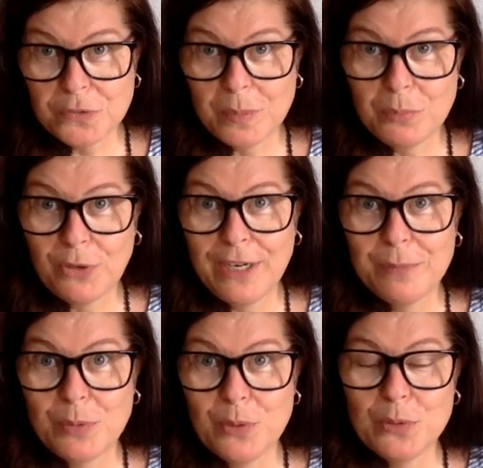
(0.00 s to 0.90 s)
because of my
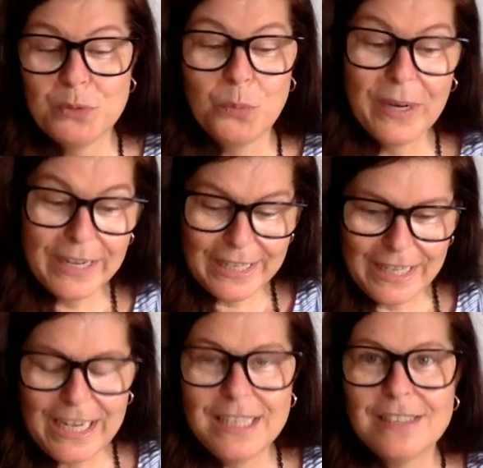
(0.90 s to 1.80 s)
brain. Because when
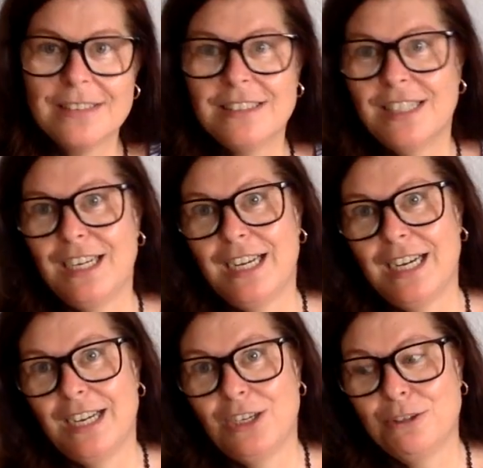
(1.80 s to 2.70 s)
I eat,
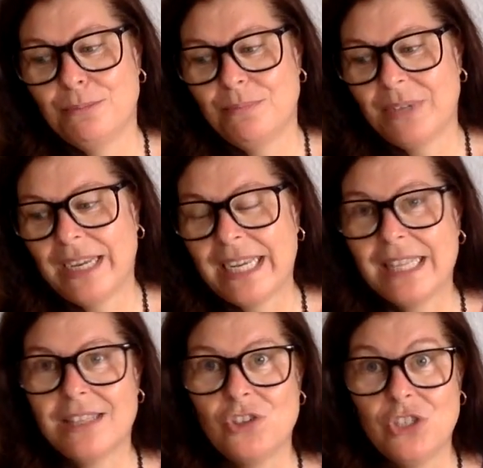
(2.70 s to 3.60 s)
I
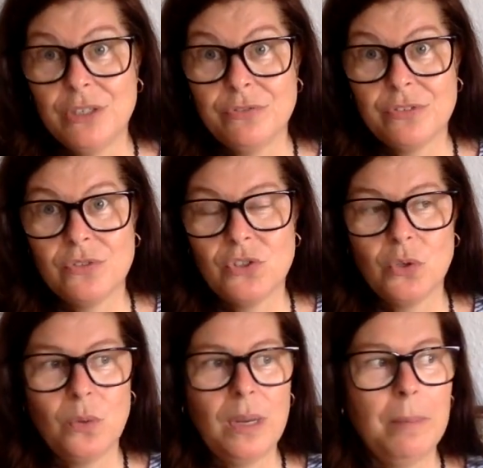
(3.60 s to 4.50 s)
get the shift.
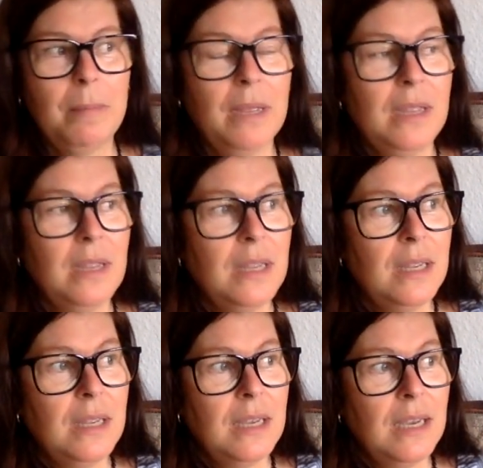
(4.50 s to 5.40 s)
So
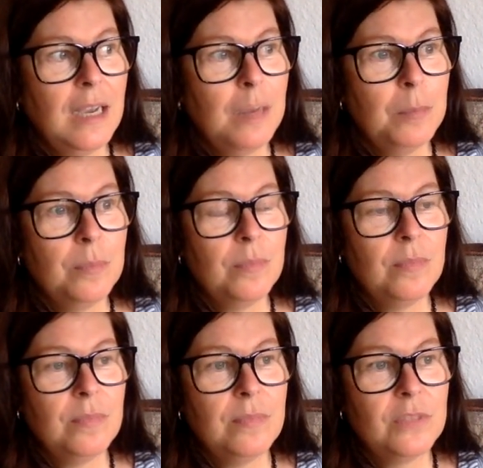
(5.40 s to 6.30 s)

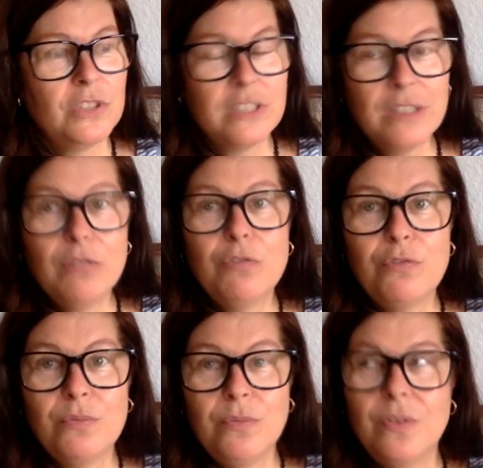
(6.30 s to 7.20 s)
I'm
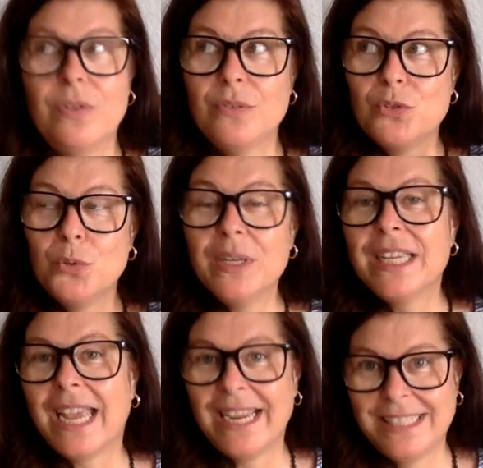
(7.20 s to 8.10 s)
still
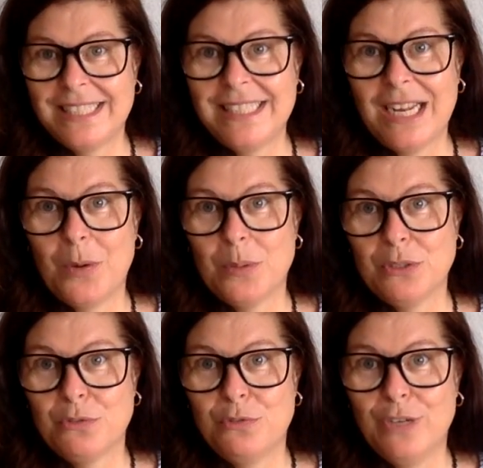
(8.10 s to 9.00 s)
doing 18
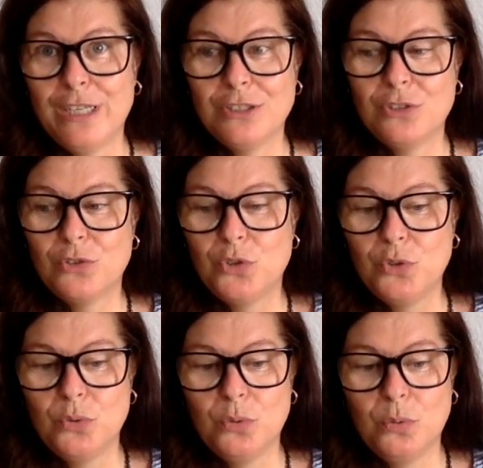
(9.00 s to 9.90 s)
hours of
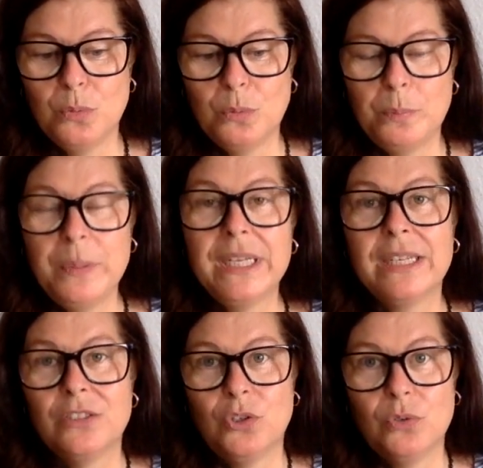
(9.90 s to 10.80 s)
fast to
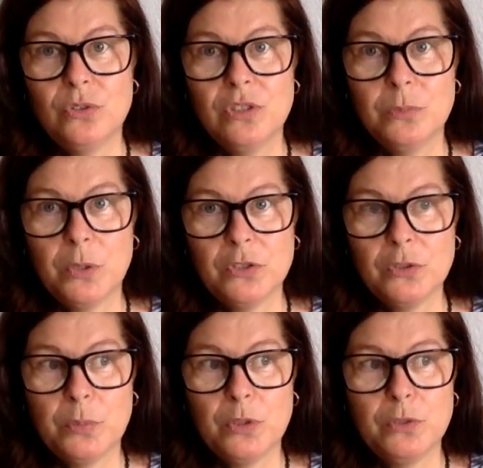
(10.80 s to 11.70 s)
be in ketosis as
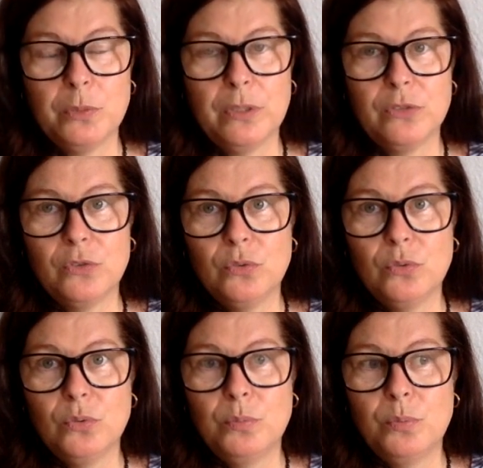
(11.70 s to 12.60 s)
much as possible and
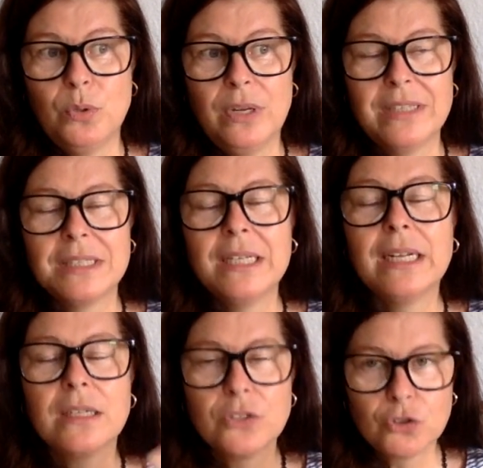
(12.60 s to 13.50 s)
to put
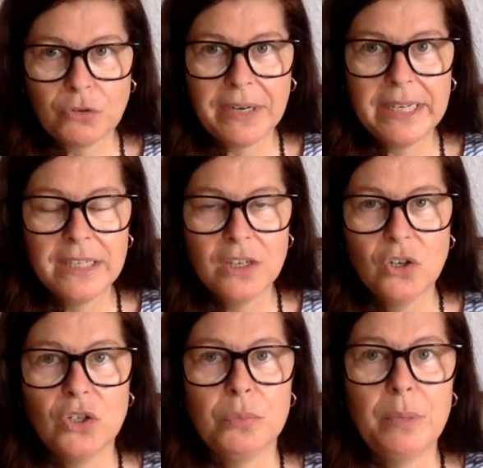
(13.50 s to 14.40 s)
as little
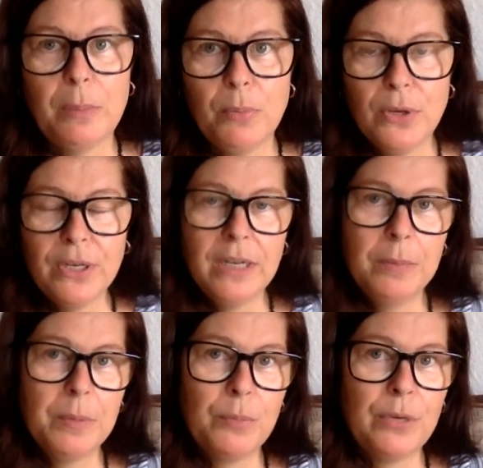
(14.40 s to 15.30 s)
strain on my
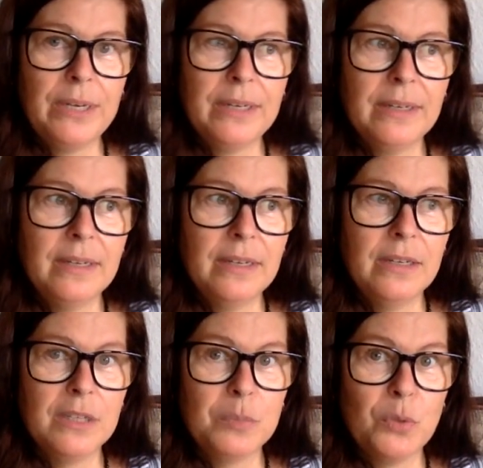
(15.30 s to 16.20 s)
body and my brain
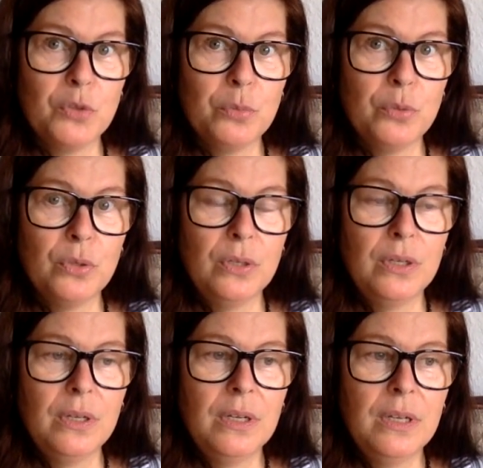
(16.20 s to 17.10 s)
as possible.
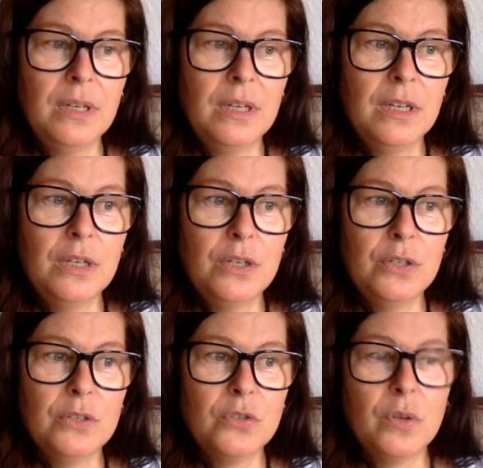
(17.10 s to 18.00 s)

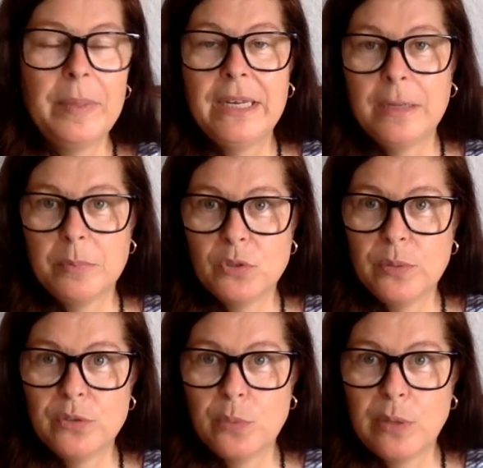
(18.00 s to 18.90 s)
So I'm eating
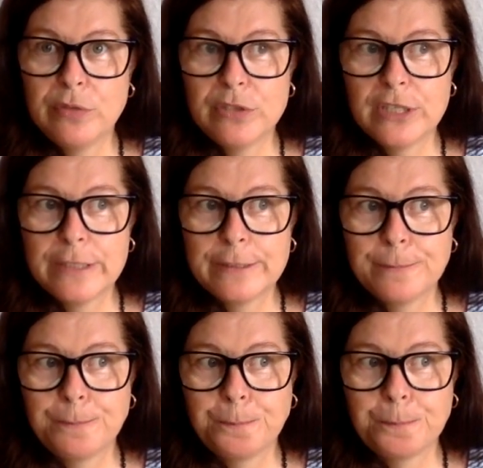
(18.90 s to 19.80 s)
between 12 and
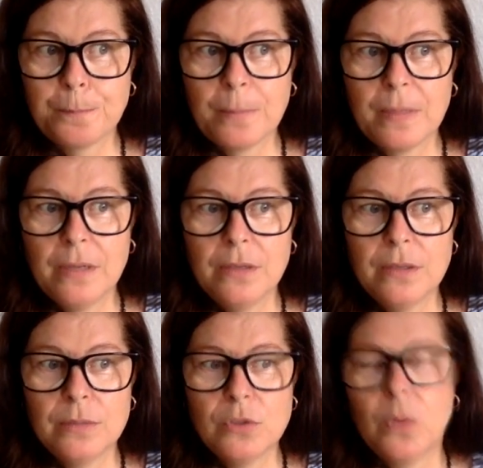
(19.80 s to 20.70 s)
6.
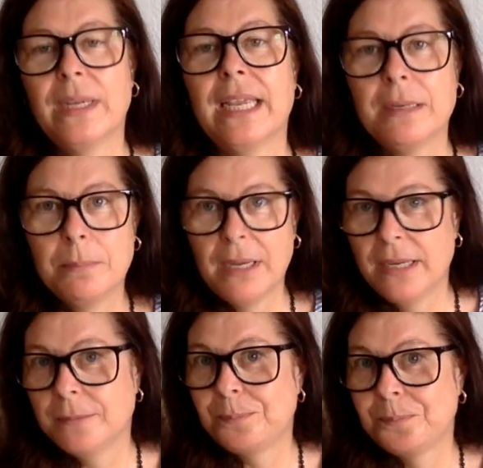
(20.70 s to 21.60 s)
So I
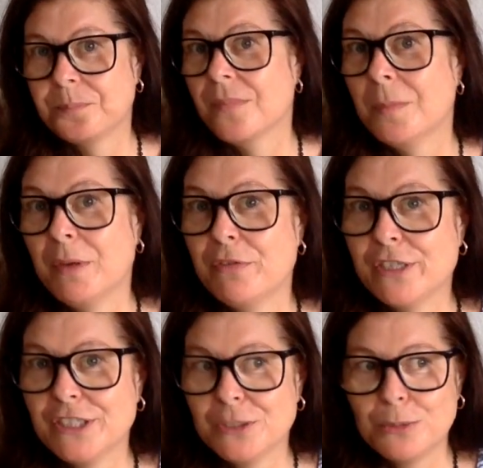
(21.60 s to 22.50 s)
get my
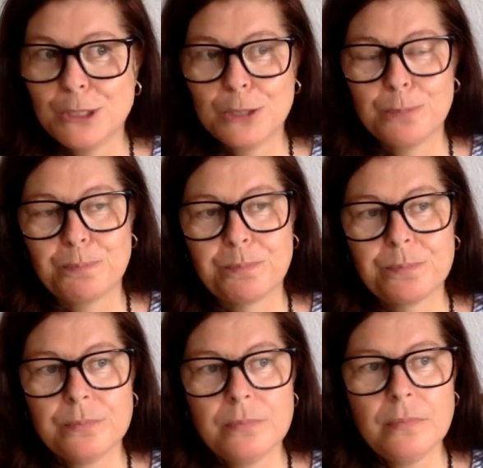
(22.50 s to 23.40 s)
fasting window.